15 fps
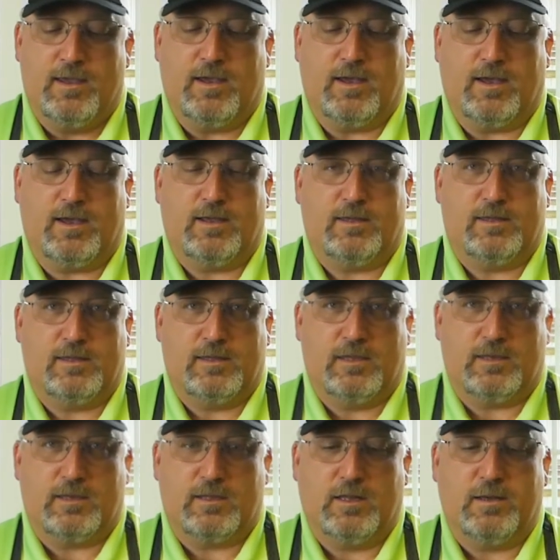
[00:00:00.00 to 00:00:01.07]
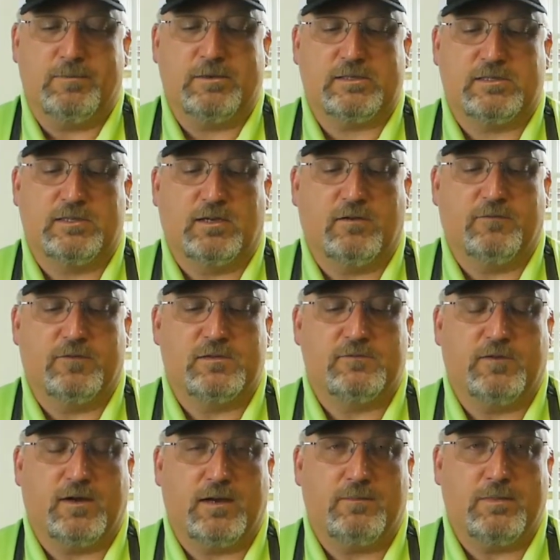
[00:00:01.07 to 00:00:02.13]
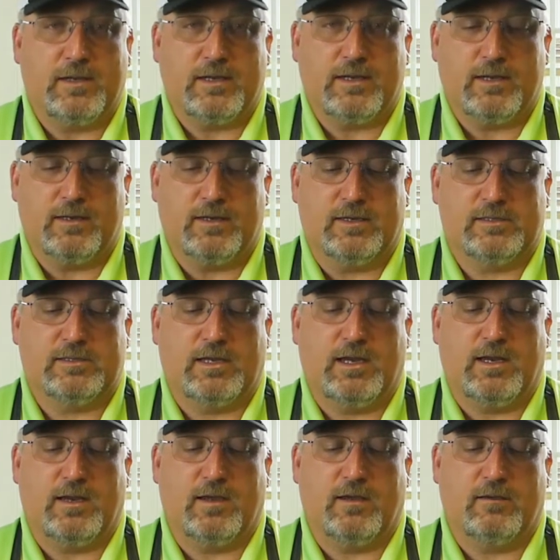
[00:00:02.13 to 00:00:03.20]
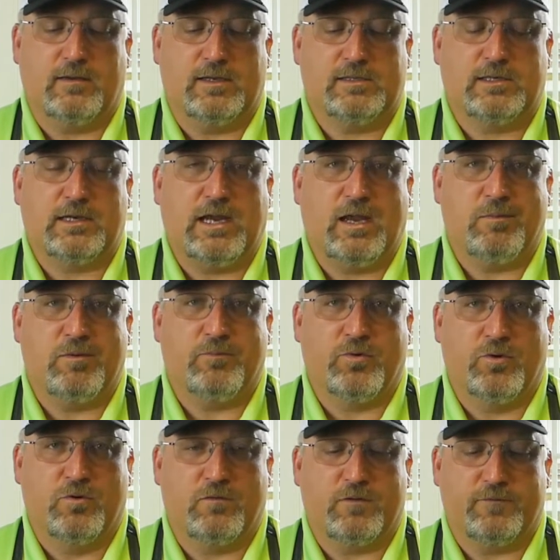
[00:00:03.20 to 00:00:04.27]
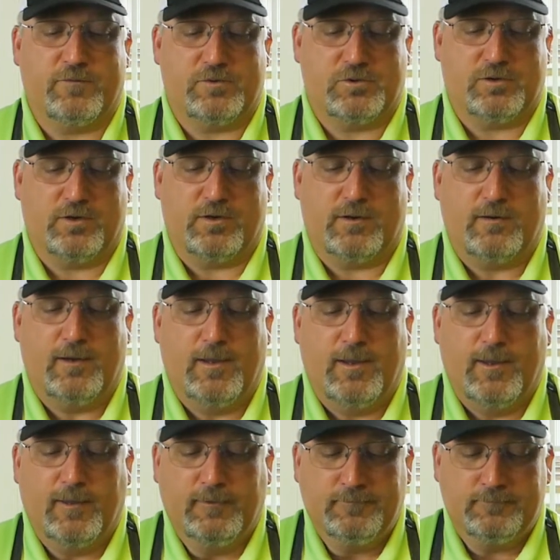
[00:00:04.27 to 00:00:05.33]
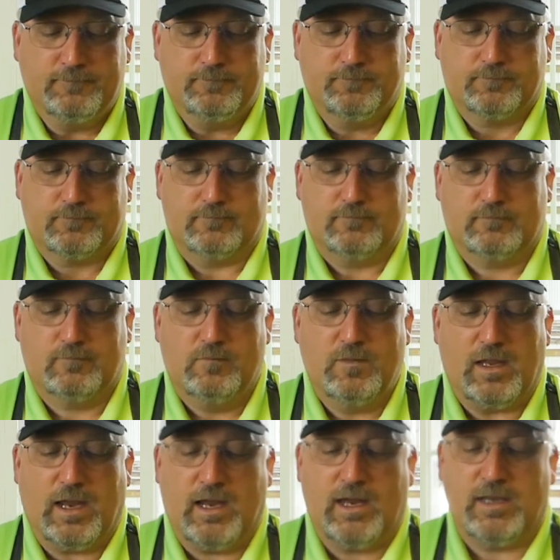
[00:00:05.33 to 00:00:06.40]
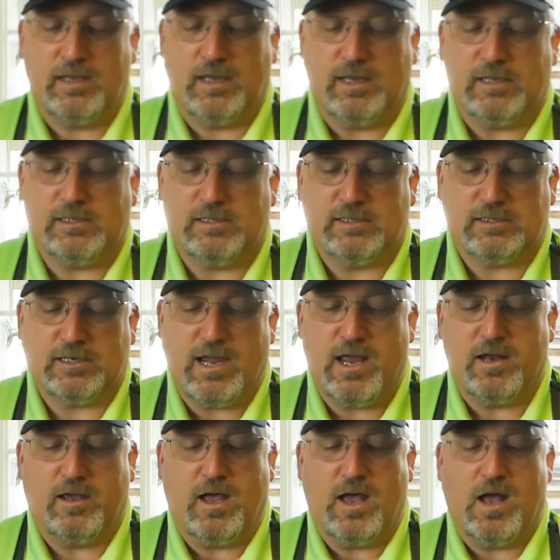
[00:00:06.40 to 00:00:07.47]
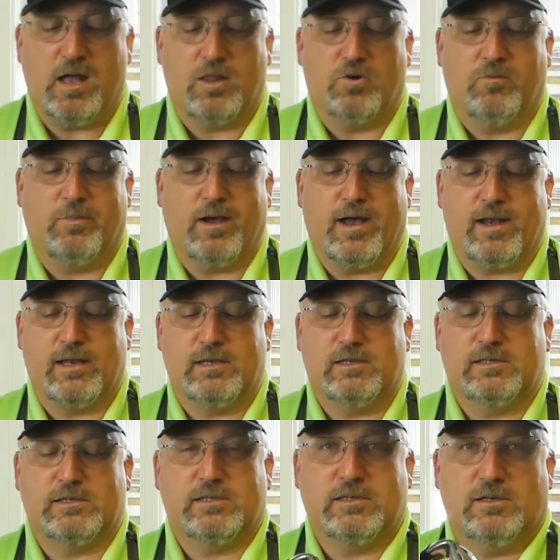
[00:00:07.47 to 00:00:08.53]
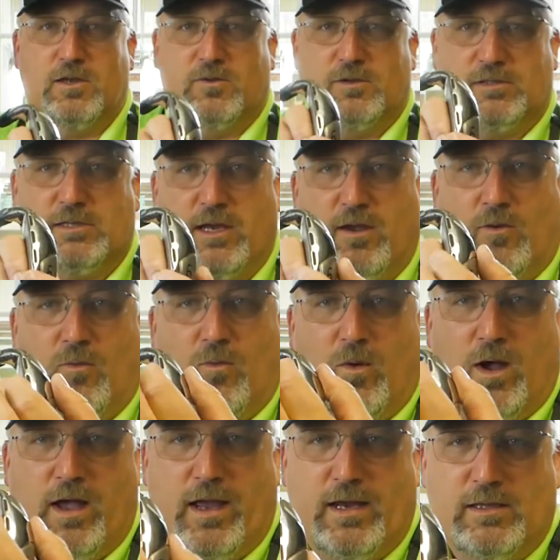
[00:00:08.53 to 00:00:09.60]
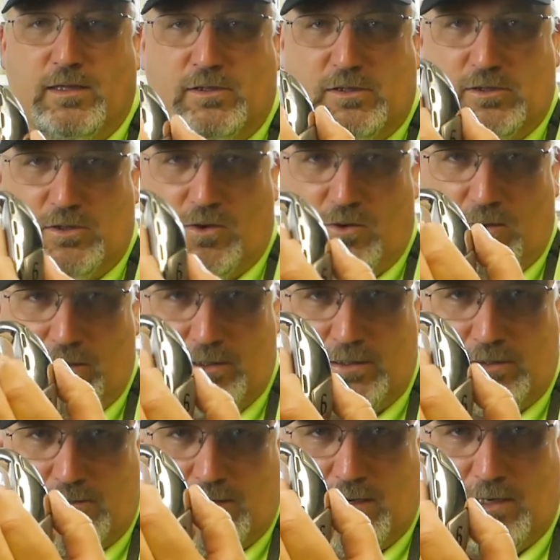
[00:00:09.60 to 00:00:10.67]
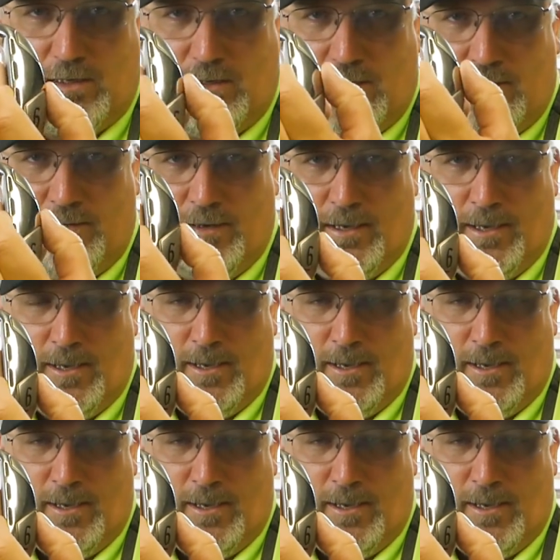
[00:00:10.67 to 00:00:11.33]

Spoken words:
The club itself is very big. It's a game improver for sure. And it is kind of hollow bodied. You see, notice how wide the sole is right here.